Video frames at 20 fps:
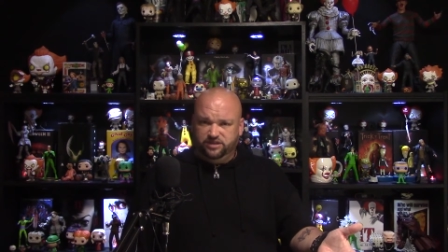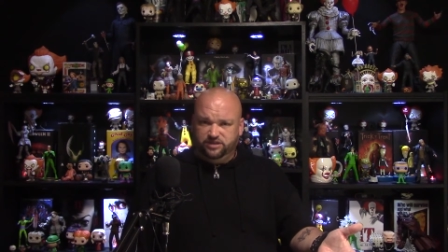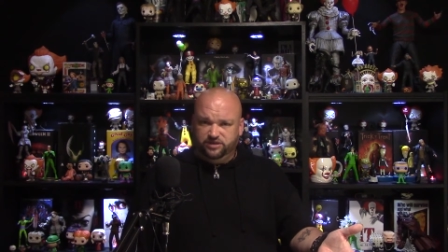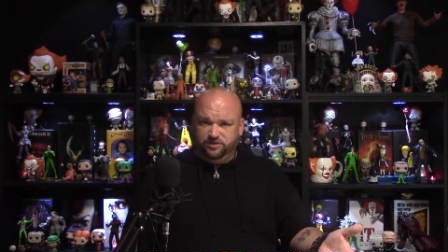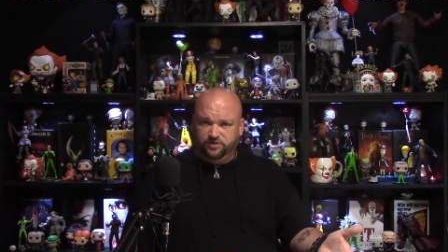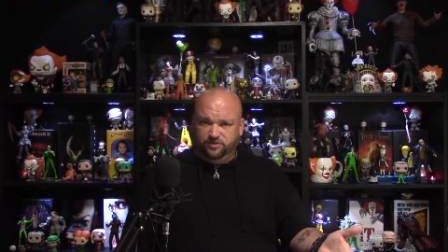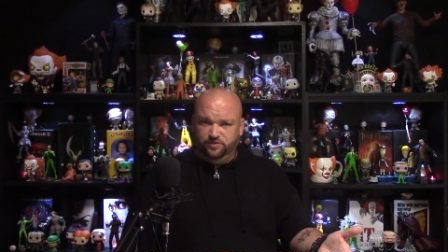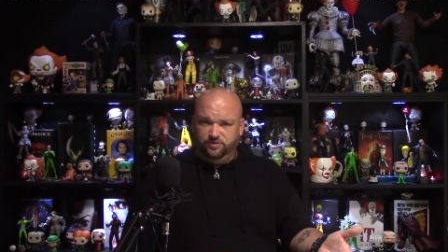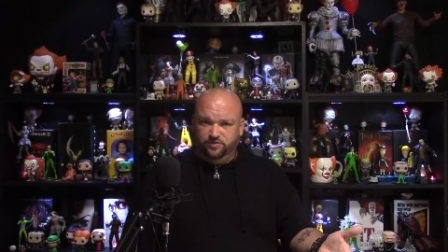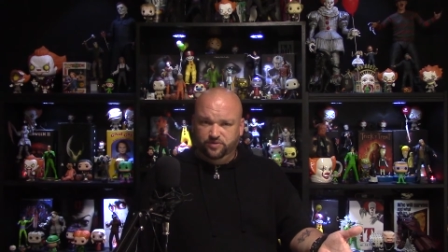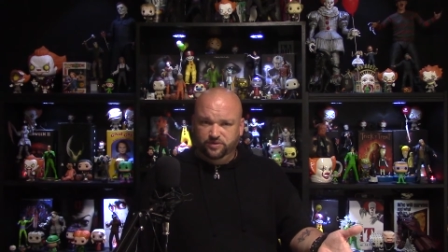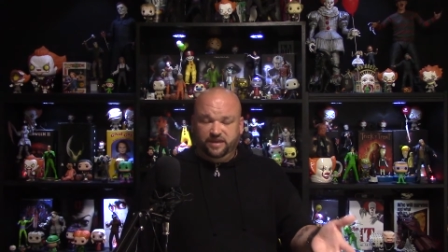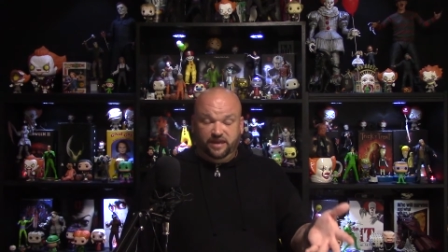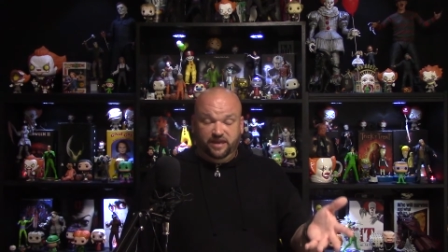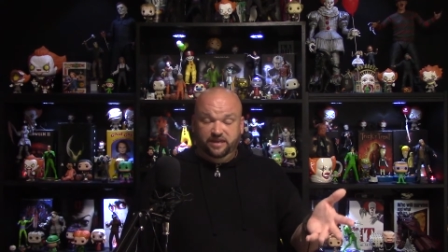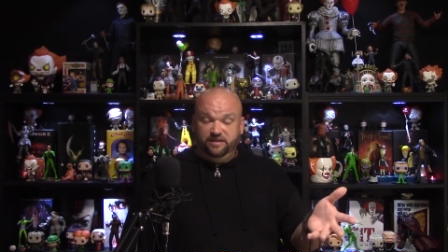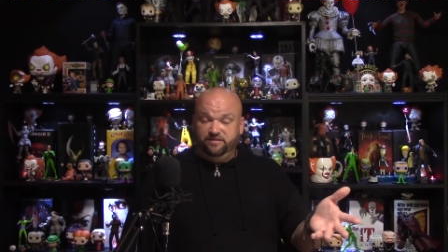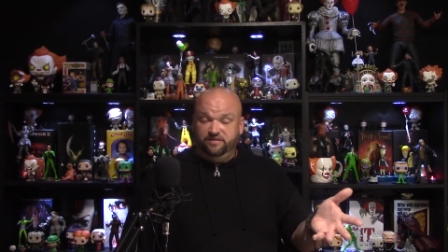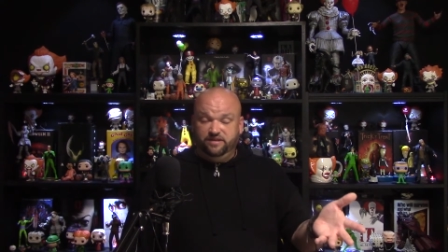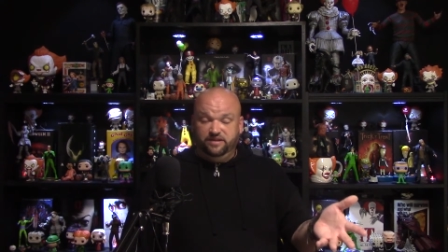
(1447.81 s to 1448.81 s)
So
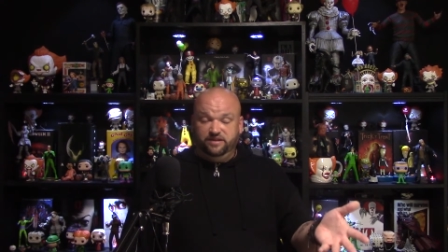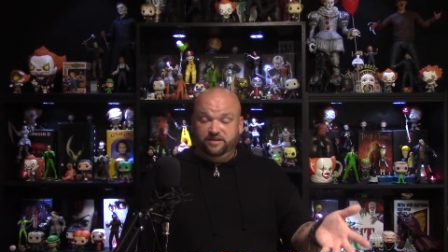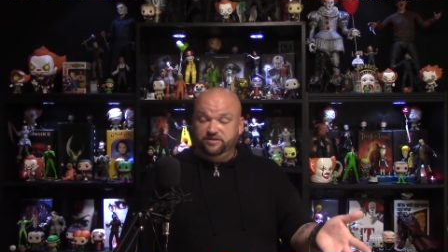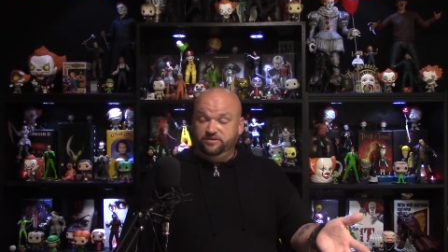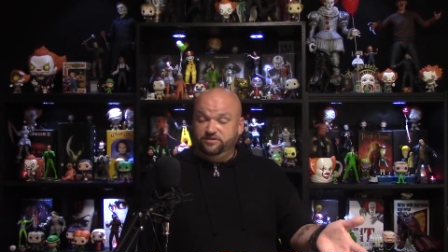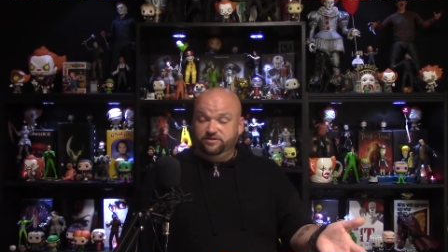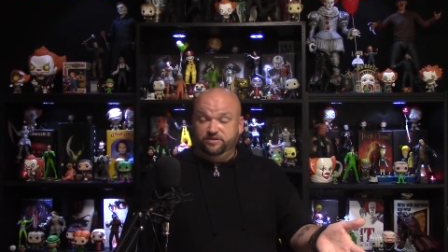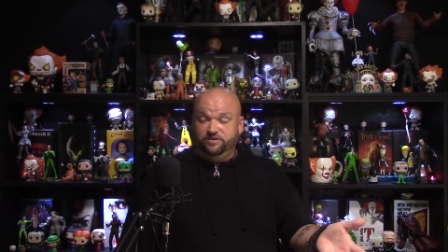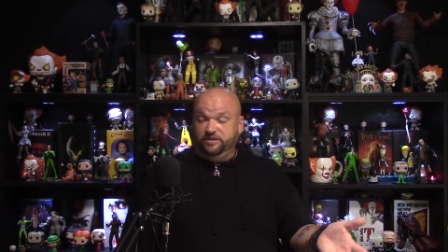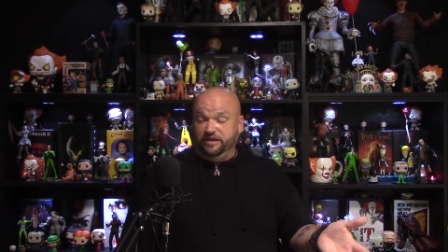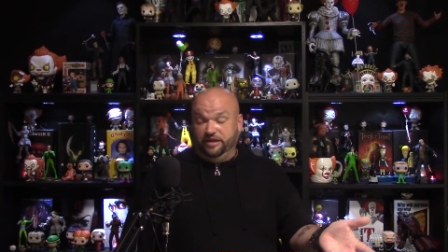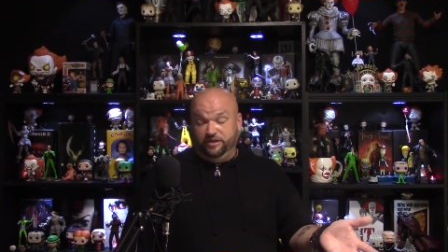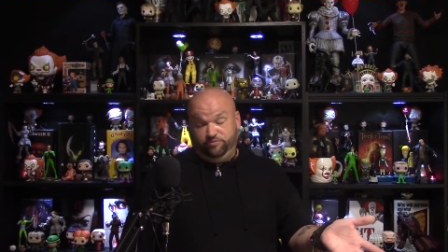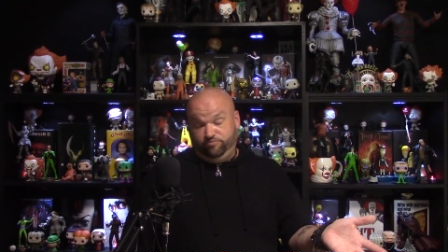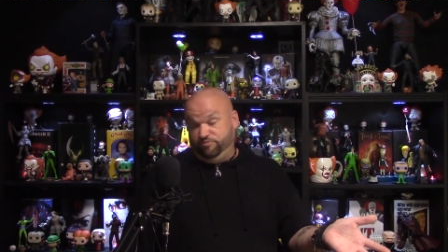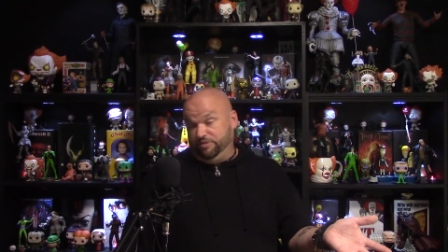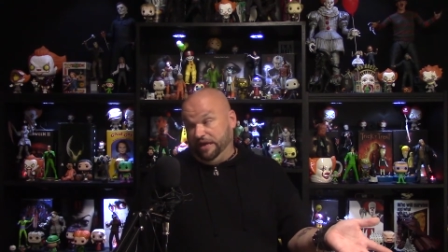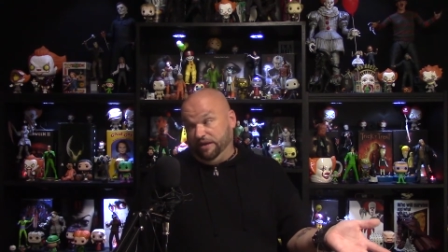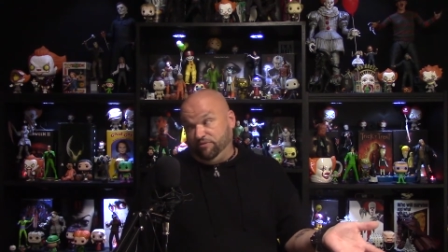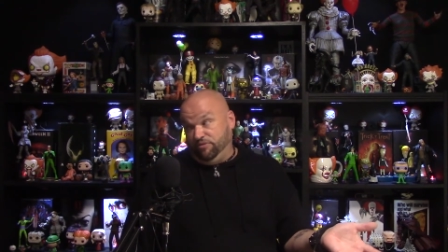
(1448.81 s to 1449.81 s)
he
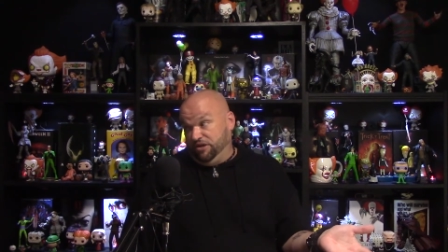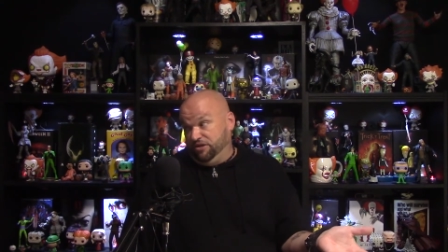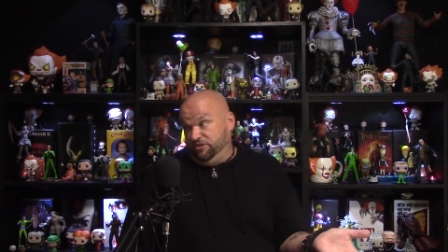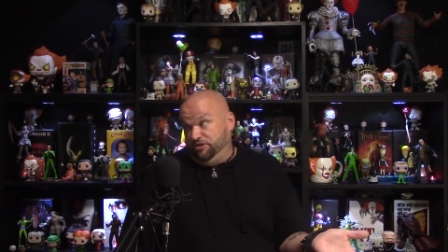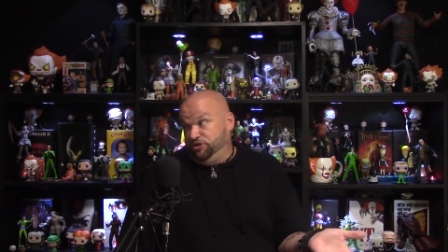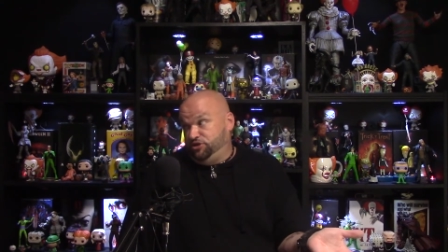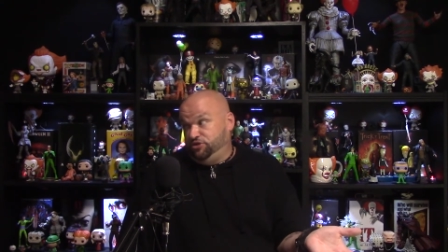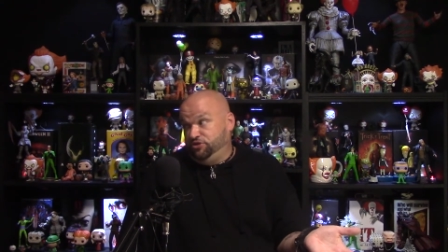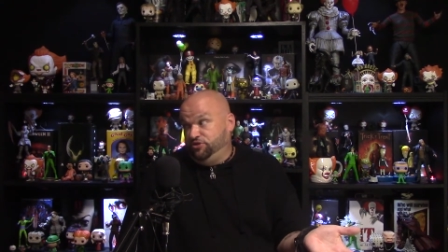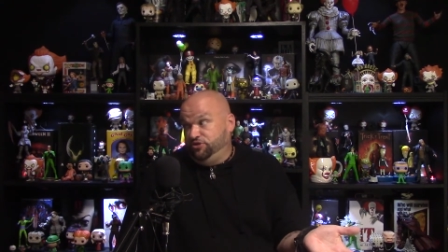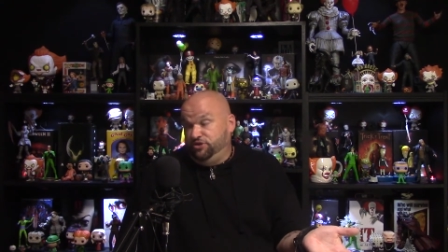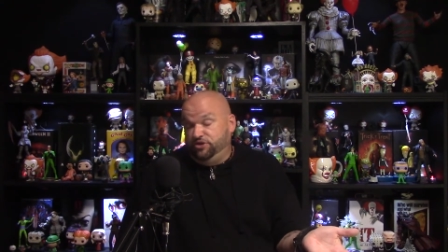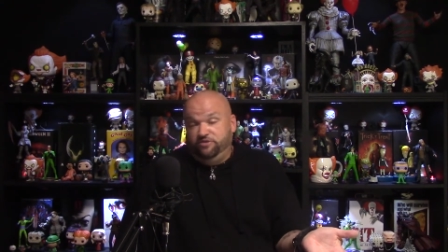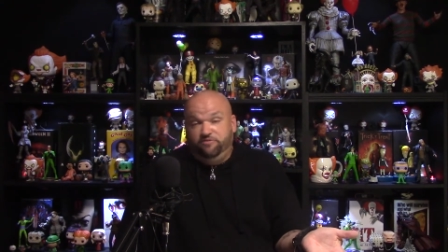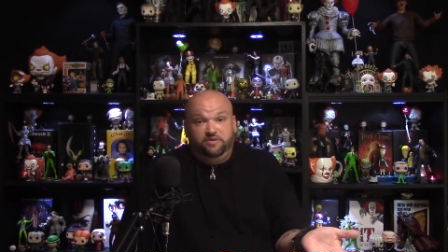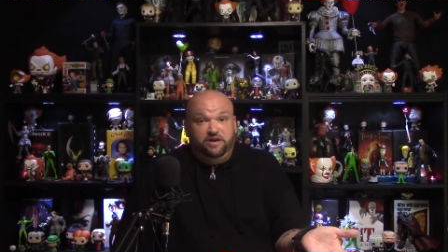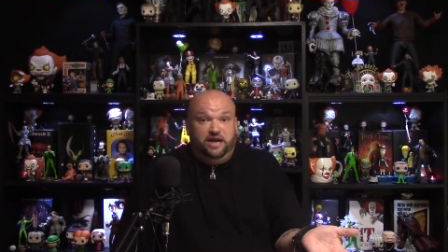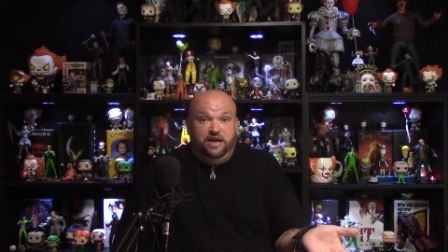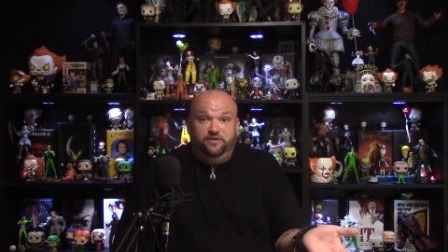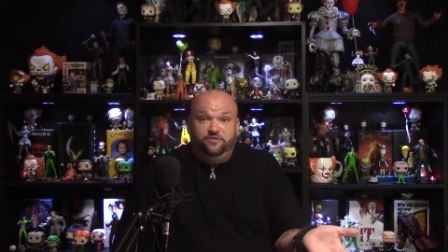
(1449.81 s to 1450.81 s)
he he really shouldn't
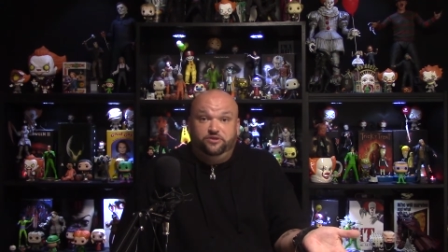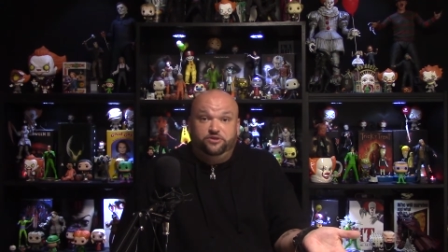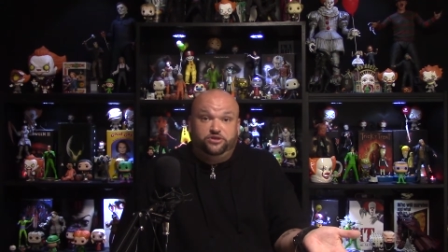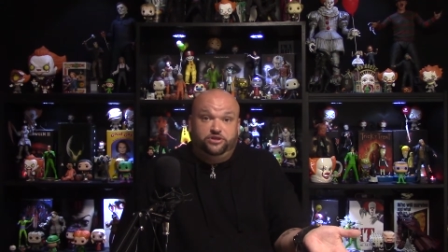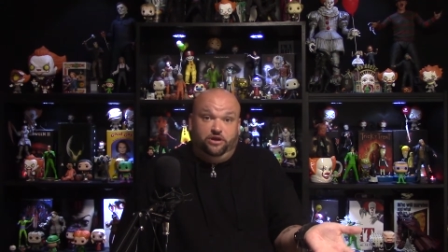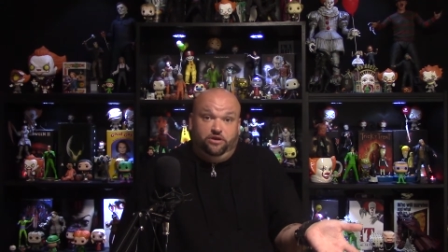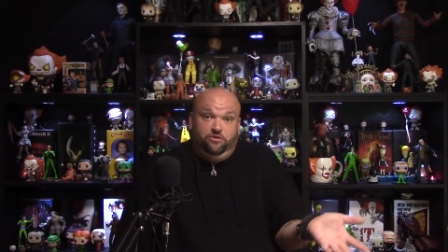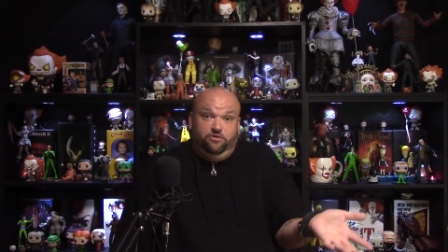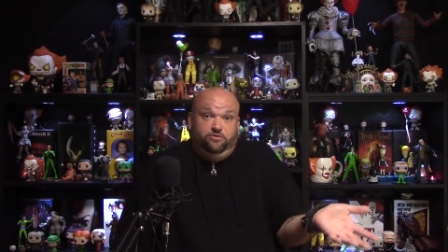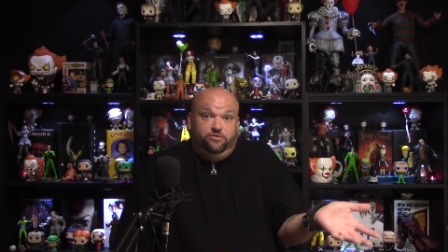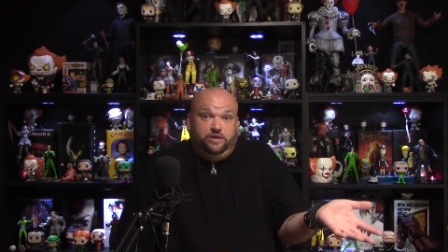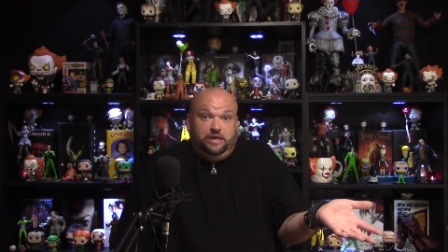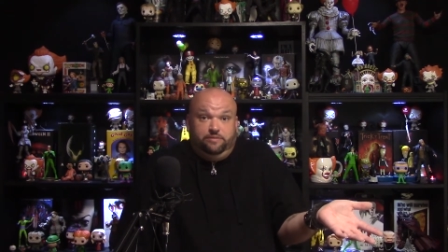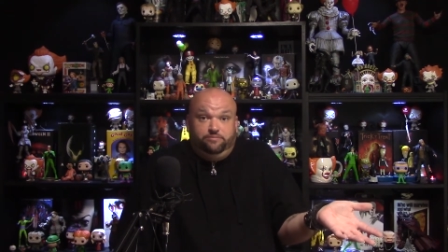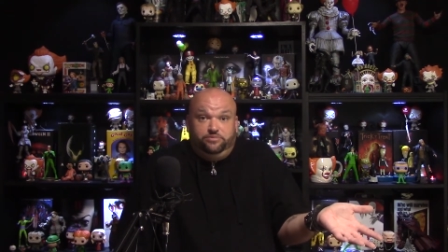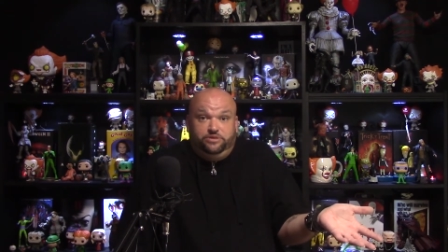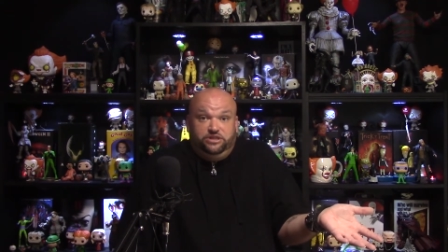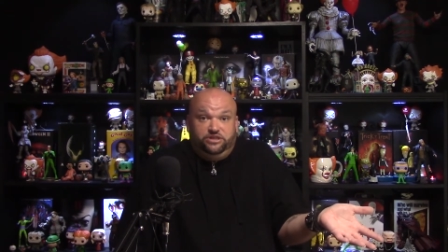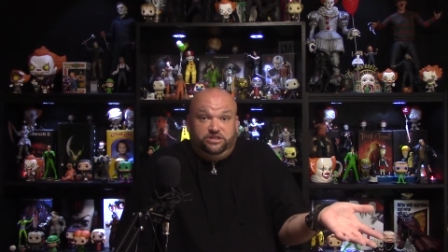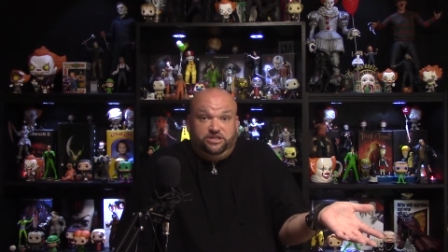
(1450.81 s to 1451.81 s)
have got the stone.
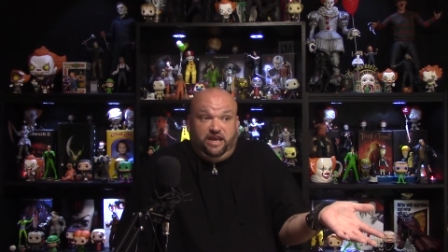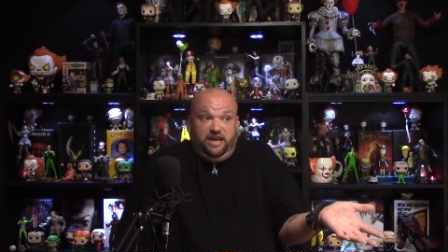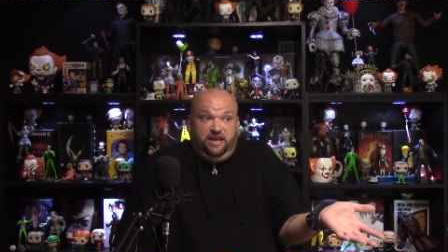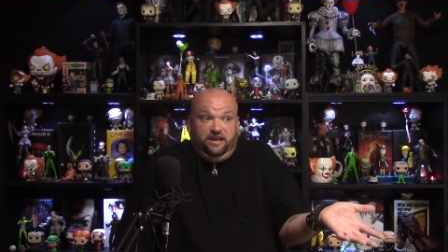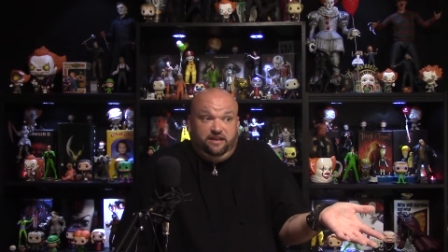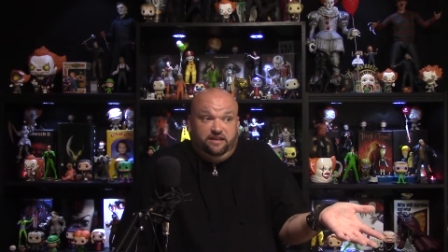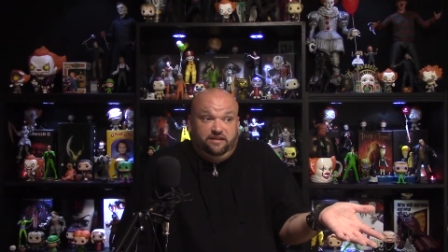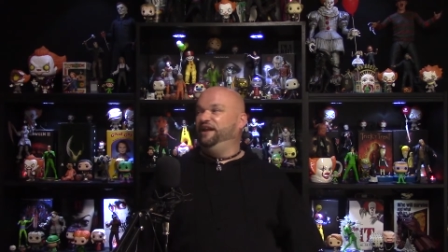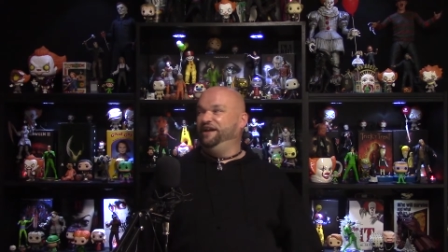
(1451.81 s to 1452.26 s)
I'm just saying.